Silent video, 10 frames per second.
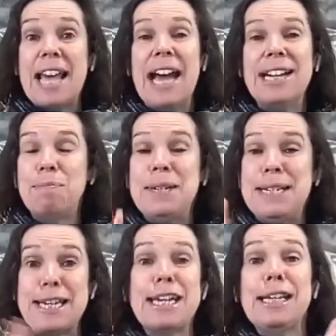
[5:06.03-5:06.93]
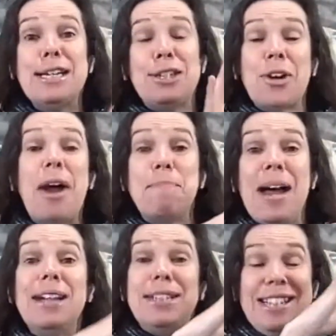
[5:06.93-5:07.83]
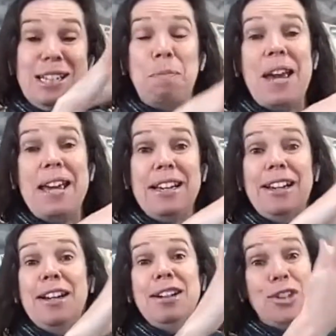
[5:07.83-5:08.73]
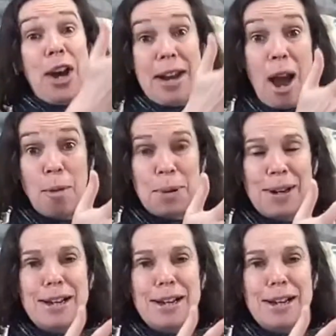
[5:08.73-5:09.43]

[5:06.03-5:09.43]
that particular dye batch is being dyed up.